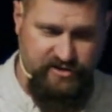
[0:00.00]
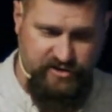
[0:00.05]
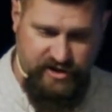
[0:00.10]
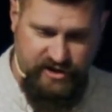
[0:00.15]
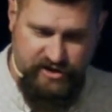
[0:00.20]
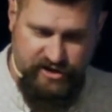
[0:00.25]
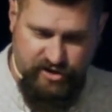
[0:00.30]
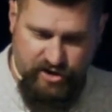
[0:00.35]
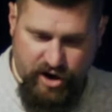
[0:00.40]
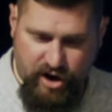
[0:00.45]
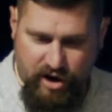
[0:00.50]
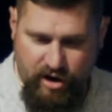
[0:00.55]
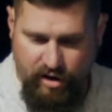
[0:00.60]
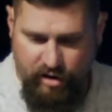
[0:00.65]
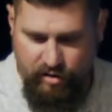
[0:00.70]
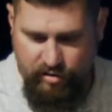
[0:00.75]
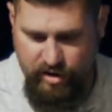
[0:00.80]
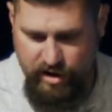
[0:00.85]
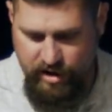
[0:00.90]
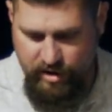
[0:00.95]
You need to
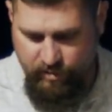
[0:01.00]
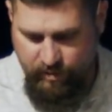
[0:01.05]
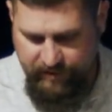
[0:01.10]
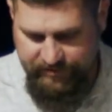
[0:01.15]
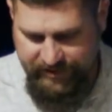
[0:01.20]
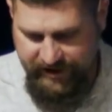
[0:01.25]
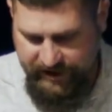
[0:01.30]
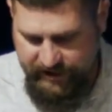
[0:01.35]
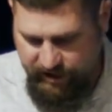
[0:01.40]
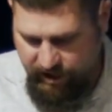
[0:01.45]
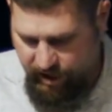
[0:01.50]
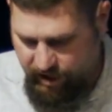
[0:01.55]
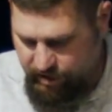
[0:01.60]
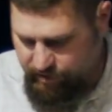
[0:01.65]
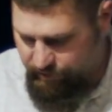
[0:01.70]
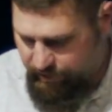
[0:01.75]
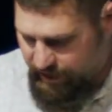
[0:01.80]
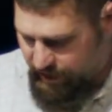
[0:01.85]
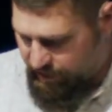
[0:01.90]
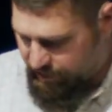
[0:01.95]
know what that
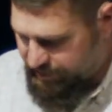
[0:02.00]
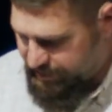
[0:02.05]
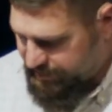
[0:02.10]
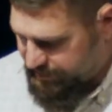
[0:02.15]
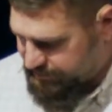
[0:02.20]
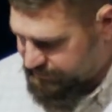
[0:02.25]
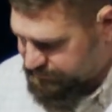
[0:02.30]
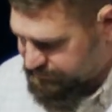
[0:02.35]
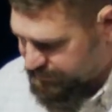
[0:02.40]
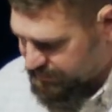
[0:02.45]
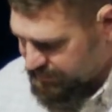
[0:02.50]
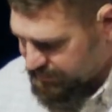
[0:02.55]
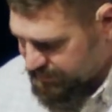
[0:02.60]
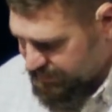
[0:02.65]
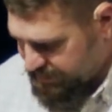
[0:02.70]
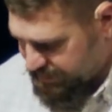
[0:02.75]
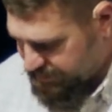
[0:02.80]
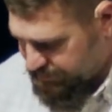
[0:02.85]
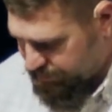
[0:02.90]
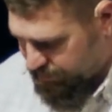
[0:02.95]
guardrail is
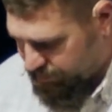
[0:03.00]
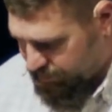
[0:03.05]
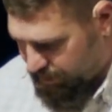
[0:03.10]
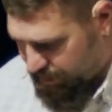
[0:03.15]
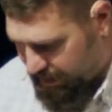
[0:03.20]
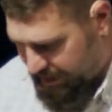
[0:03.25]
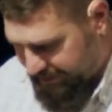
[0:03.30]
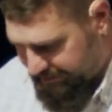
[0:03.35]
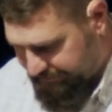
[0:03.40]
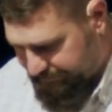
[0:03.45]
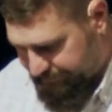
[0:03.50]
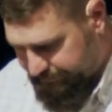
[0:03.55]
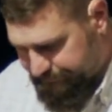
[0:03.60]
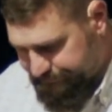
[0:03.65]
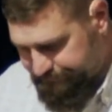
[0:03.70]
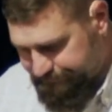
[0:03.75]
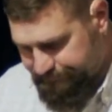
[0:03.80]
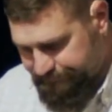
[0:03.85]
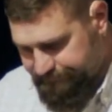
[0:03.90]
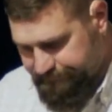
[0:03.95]
in your life.
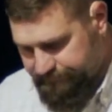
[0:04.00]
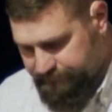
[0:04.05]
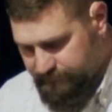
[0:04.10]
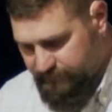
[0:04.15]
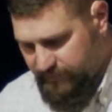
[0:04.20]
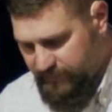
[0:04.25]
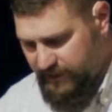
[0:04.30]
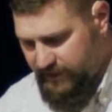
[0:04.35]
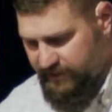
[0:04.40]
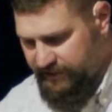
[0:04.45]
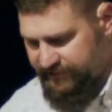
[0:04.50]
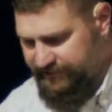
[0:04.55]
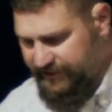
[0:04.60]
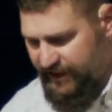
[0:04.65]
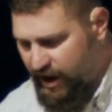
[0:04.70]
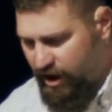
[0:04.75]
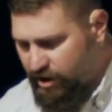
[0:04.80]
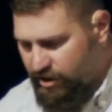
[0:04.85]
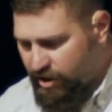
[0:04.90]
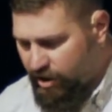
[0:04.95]
Because
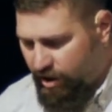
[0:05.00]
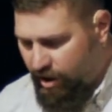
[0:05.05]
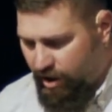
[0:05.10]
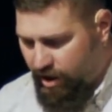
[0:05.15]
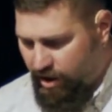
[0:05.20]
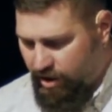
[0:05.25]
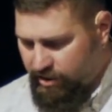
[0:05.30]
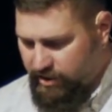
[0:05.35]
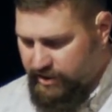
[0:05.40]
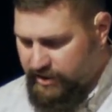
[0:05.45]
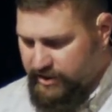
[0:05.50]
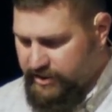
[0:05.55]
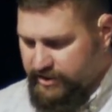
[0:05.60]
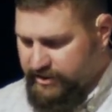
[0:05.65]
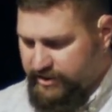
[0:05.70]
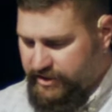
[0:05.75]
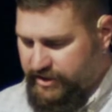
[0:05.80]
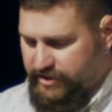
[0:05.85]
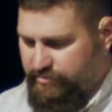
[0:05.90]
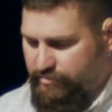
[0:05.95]
alcohol
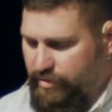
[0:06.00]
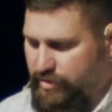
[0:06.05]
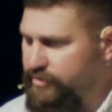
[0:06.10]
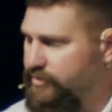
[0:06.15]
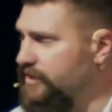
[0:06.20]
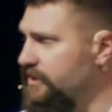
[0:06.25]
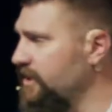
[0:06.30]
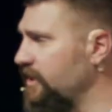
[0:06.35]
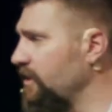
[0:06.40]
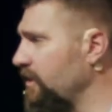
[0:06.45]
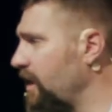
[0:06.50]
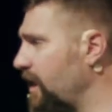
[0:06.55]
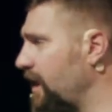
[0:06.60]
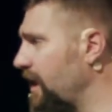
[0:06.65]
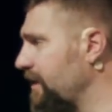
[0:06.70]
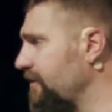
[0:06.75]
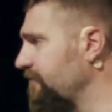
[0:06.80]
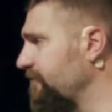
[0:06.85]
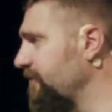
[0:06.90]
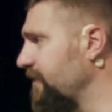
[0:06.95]
can ruin a
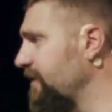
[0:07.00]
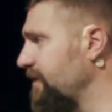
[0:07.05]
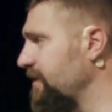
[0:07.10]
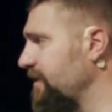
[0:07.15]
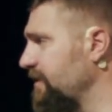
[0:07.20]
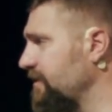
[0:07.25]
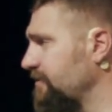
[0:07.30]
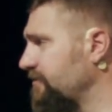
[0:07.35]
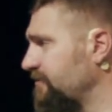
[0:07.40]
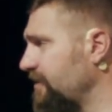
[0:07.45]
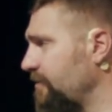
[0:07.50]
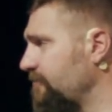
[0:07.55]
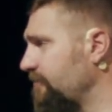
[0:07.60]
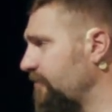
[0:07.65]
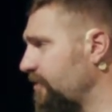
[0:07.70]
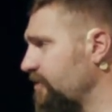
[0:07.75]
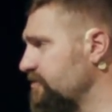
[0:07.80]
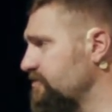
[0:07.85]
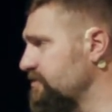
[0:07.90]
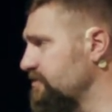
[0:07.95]
life. And, and some
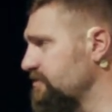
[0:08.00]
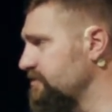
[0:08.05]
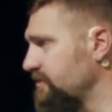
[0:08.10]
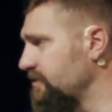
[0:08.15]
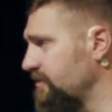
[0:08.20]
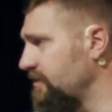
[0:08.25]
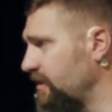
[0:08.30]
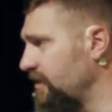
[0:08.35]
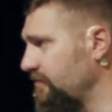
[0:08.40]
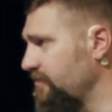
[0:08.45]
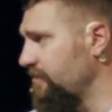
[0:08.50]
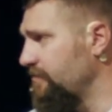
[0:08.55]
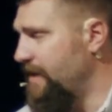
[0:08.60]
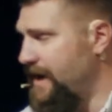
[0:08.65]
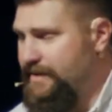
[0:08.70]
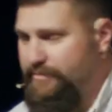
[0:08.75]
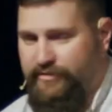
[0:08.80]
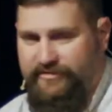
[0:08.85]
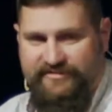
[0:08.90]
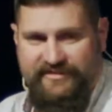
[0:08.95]
versions of, of, the
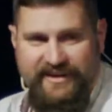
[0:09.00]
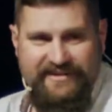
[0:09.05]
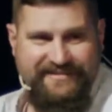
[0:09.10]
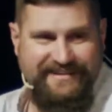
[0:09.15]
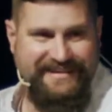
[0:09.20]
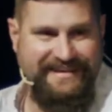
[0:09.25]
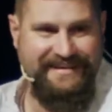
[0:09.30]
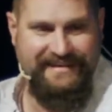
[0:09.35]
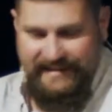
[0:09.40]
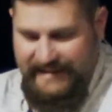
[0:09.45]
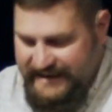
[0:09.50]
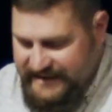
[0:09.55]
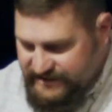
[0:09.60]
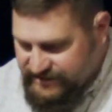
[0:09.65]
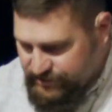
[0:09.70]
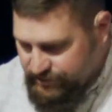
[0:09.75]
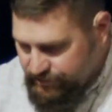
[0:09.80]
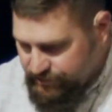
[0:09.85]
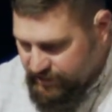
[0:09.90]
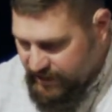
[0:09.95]
Bible says it can
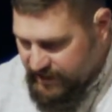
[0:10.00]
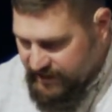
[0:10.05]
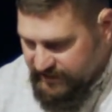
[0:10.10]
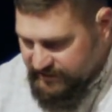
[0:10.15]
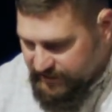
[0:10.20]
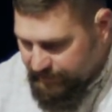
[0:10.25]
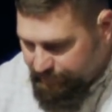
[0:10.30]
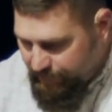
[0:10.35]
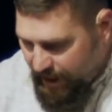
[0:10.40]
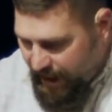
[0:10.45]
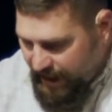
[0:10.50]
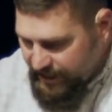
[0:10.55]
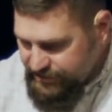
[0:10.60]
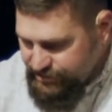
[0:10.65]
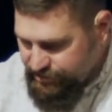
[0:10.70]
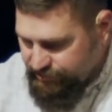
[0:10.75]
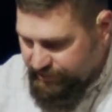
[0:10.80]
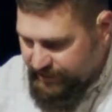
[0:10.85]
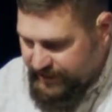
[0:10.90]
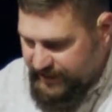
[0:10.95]
lead to
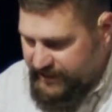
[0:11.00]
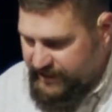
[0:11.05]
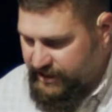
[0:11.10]
debauchery.